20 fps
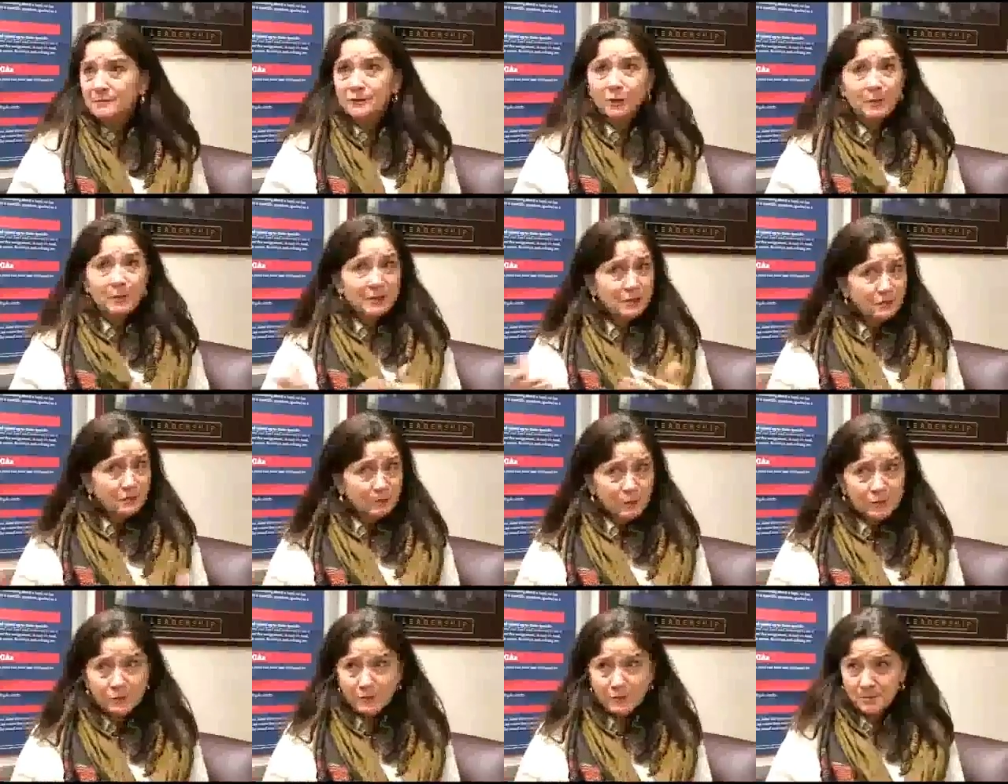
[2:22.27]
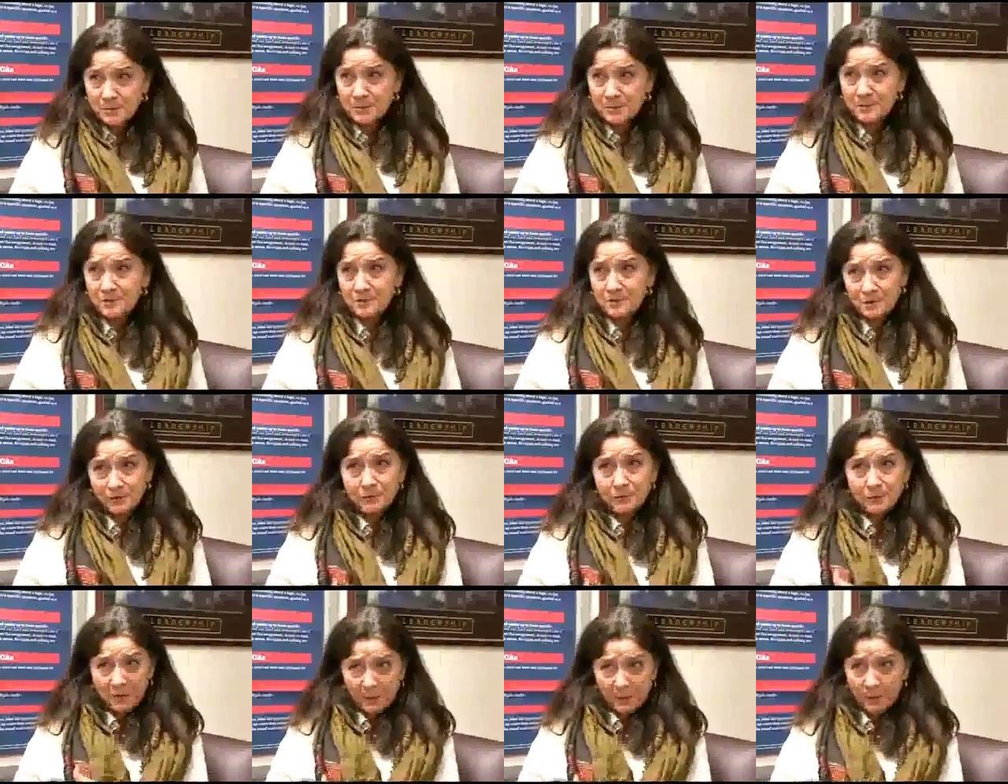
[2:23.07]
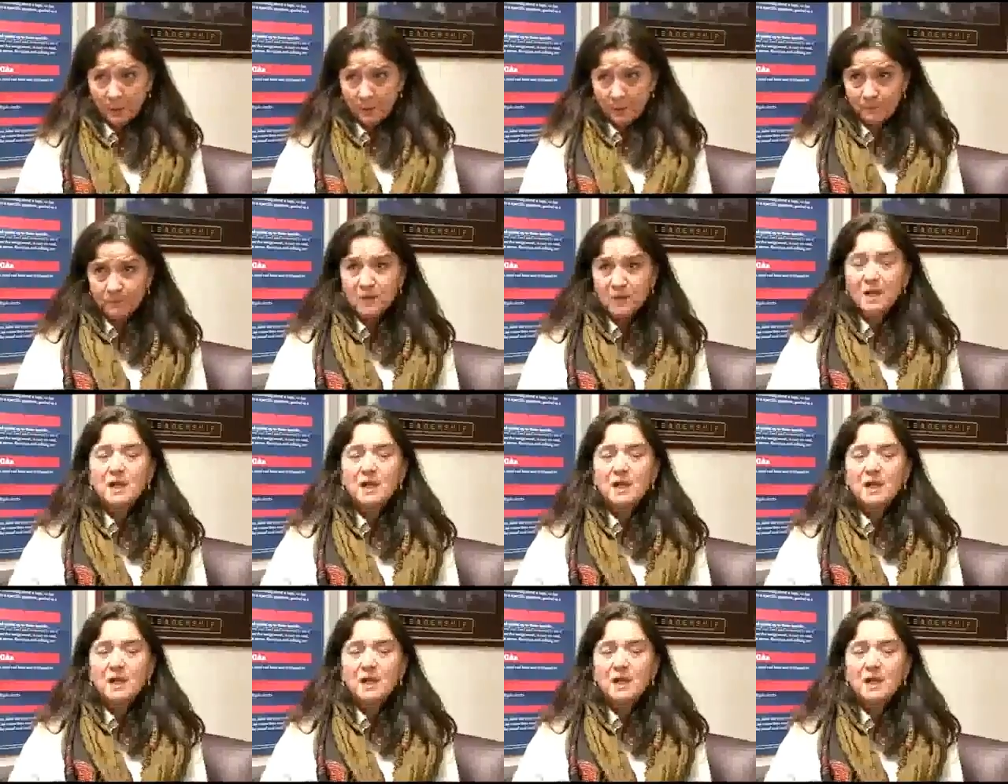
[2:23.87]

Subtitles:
You make different prescriptions. They're different people.